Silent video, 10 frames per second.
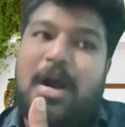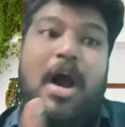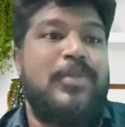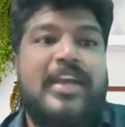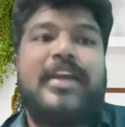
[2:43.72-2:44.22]

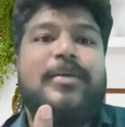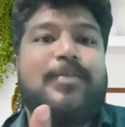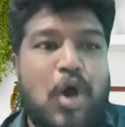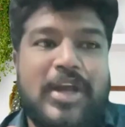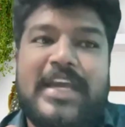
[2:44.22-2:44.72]
how they can
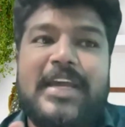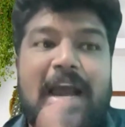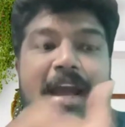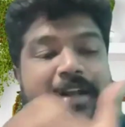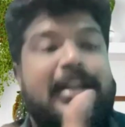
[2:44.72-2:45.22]
deploy
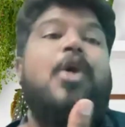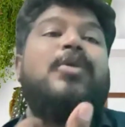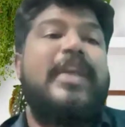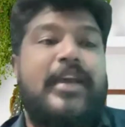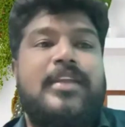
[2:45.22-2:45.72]
AI and how
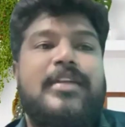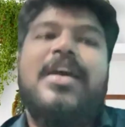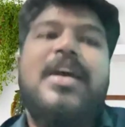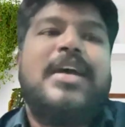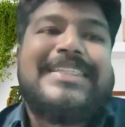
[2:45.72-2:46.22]
they can
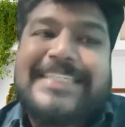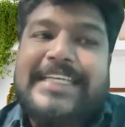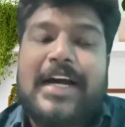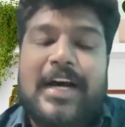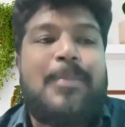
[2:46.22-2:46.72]

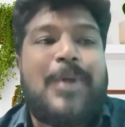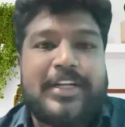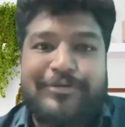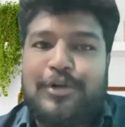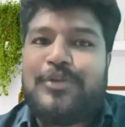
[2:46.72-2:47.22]
see a
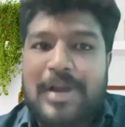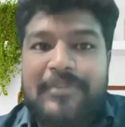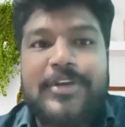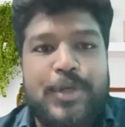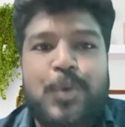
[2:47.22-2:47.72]
multifold
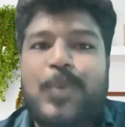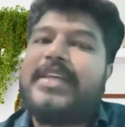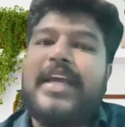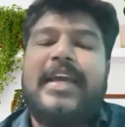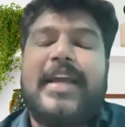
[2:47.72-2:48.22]
revenue
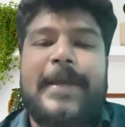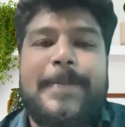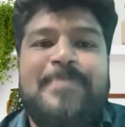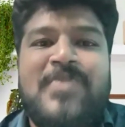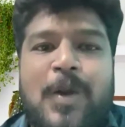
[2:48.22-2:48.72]
with AI,
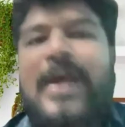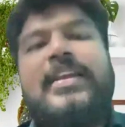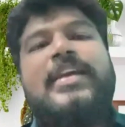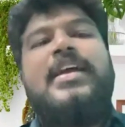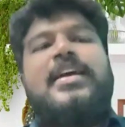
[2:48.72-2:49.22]
right?